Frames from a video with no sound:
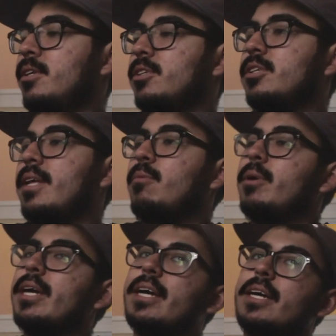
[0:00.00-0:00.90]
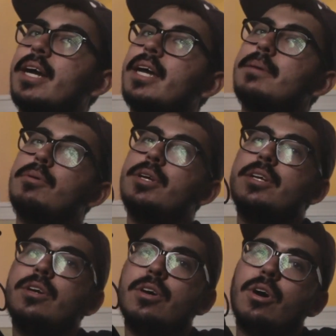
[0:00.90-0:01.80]
so that way I can kind of put
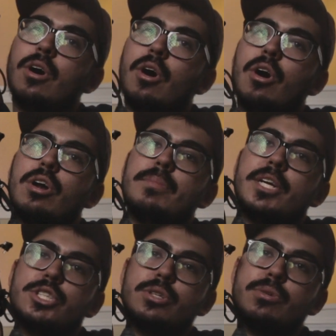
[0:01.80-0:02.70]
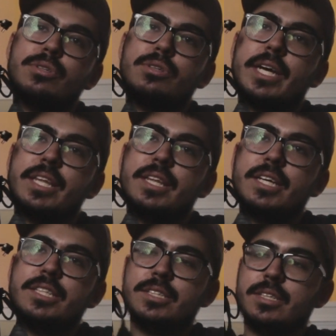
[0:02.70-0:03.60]
it on my shoulder like
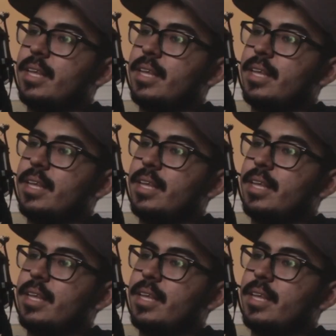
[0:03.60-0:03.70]
this,